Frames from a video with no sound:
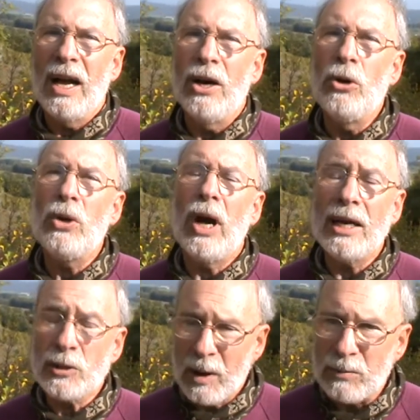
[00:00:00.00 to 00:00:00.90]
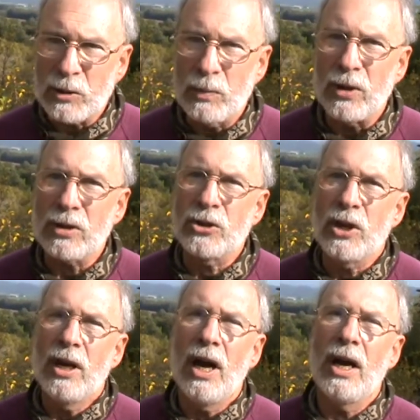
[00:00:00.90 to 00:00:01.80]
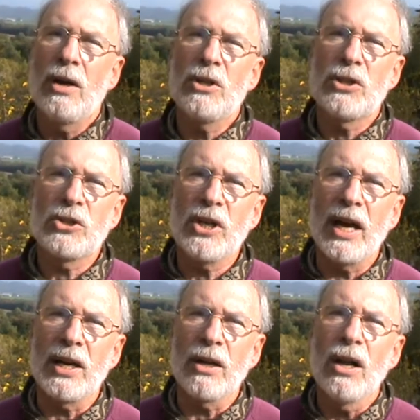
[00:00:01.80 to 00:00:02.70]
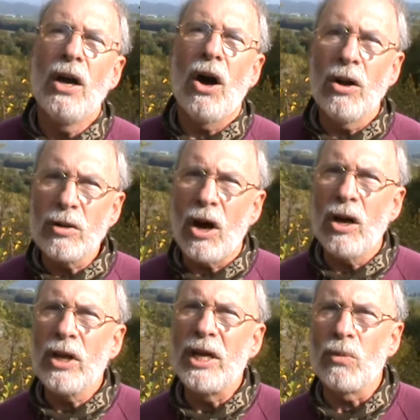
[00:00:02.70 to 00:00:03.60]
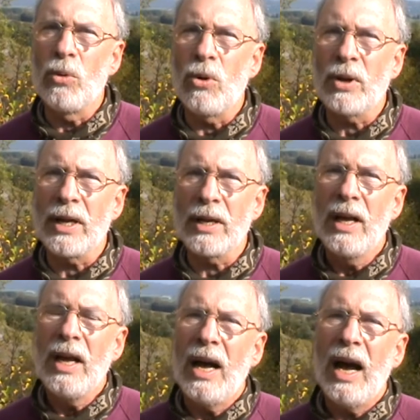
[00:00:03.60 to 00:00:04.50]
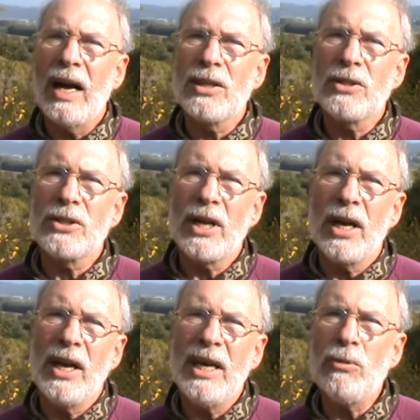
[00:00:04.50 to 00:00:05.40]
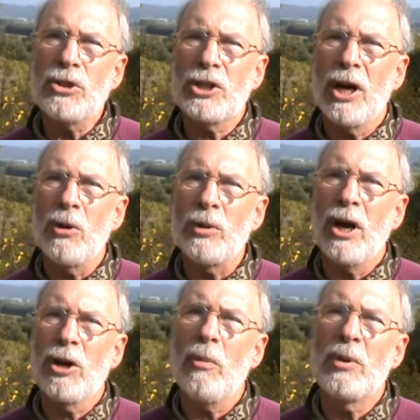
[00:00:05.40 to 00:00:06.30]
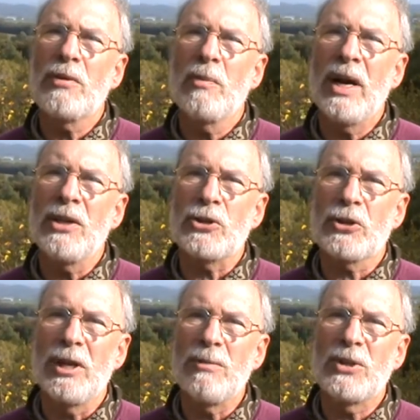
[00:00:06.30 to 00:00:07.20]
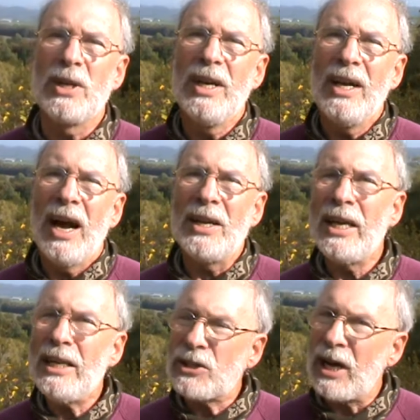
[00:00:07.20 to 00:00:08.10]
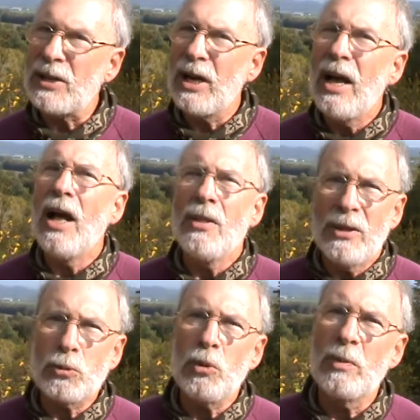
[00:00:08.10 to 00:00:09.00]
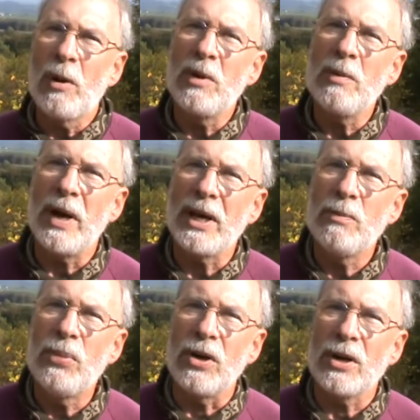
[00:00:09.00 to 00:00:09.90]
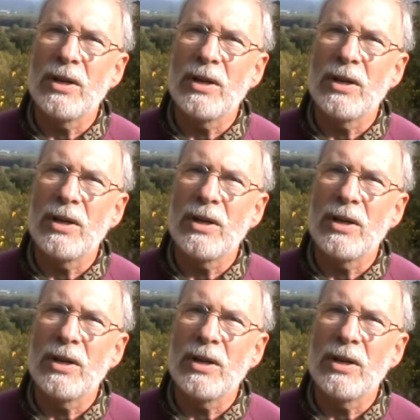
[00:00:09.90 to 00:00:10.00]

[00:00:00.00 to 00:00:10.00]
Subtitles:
who has published books, Richard Sale, on hill walking, and he was shown a copy of the manuscript, and he said, this will probably make a book.